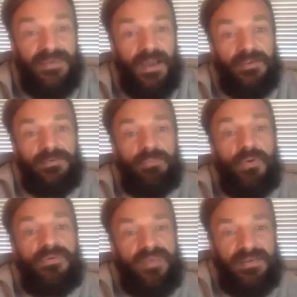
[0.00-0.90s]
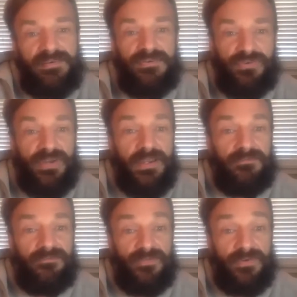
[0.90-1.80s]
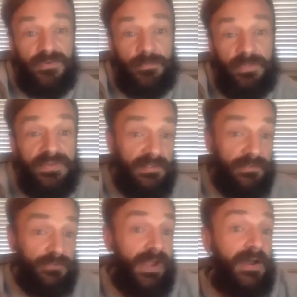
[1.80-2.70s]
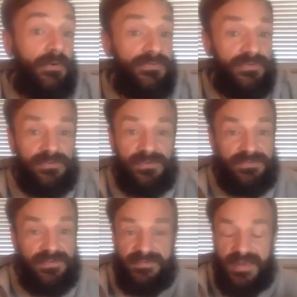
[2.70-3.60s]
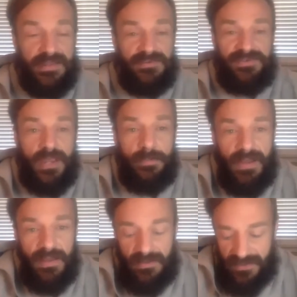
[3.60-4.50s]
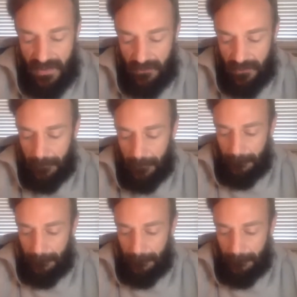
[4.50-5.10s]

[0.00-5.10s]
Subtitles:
Are you motivated to train for particular routes or just to stay in shape? How's that going?